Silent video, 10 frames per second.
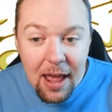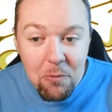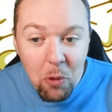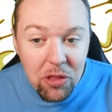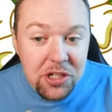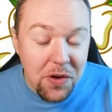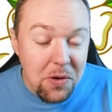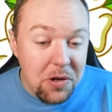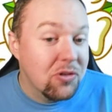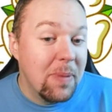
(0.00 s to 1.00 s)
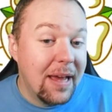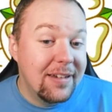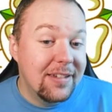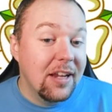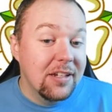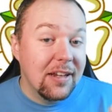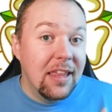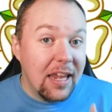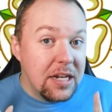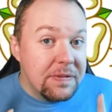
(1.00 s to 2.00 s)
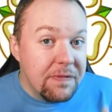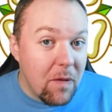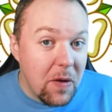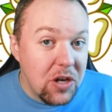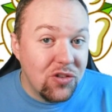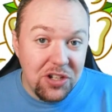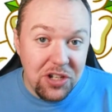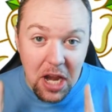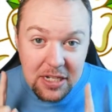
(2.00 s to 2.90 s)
what this focus group had to say, because I think it is very interesting and